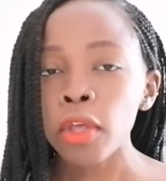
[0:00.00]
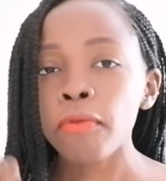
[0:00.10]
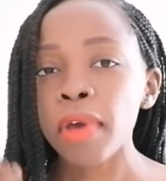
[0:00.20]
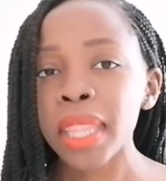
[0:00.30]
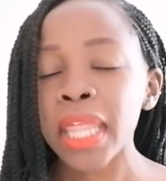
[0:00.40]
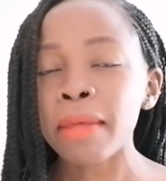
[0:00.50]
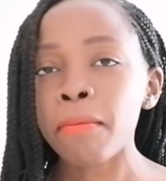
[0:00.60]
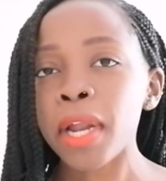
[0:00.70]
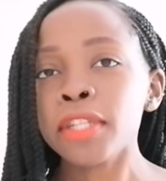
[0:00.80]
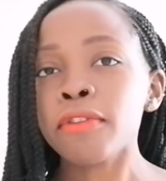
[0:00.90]
you find that the
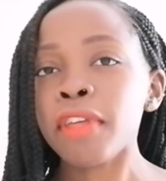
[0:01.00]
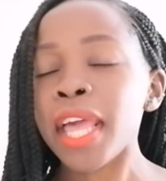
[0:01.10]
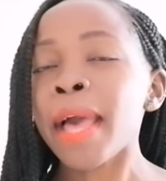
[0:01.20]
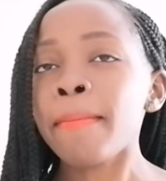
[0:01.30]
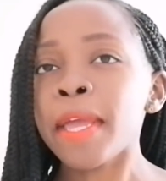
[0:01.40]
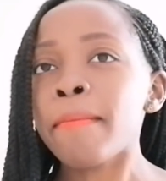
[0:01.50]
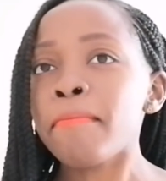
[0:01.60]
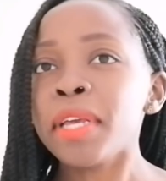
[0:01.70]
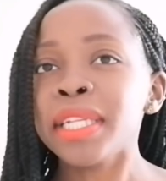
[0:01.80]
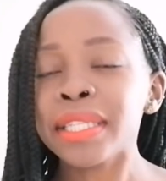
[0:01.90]
price of the
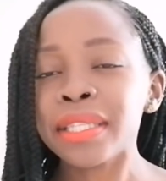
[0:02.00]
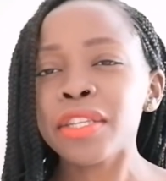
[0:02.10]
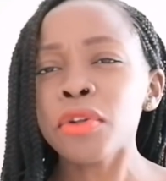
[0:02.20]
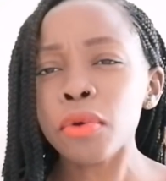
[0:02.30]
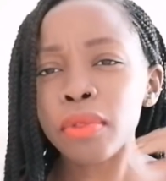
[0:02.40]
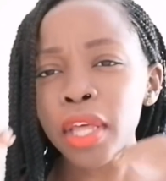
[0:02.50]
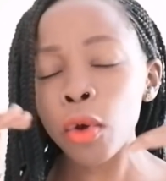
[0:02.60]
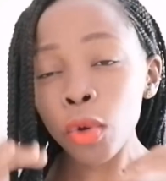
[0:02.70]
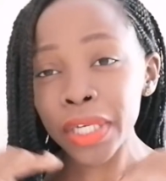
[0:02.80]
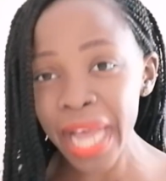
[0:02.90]
Airbnbs, you know, they
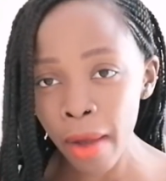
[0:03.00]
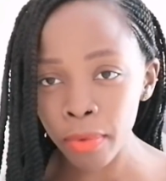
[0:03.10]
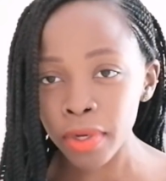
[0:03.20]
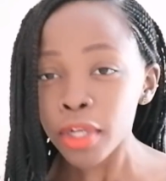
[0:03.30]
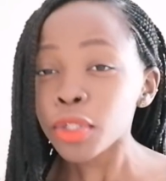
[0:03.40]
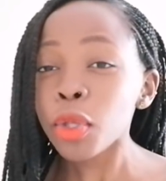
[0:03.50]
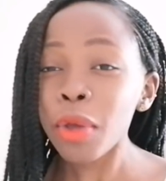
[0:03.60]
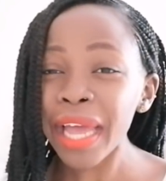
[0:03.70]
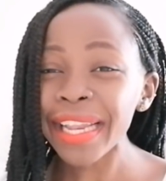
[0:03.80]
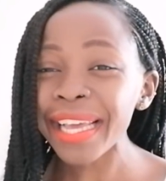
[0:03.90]
go down. So
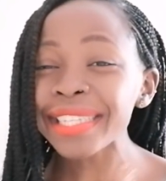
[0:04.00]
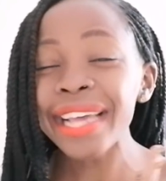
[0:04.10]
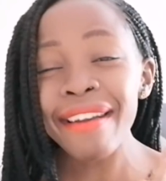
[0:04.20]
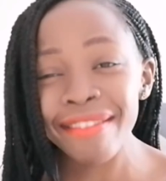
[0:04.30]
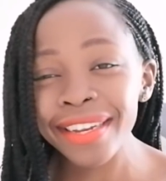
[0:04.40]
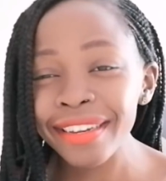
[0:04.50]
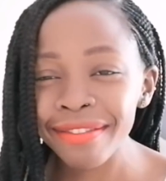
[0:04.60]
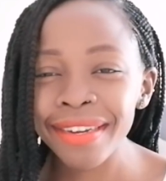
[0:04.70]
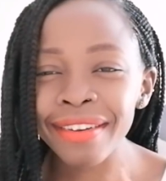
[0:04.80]
you can get a really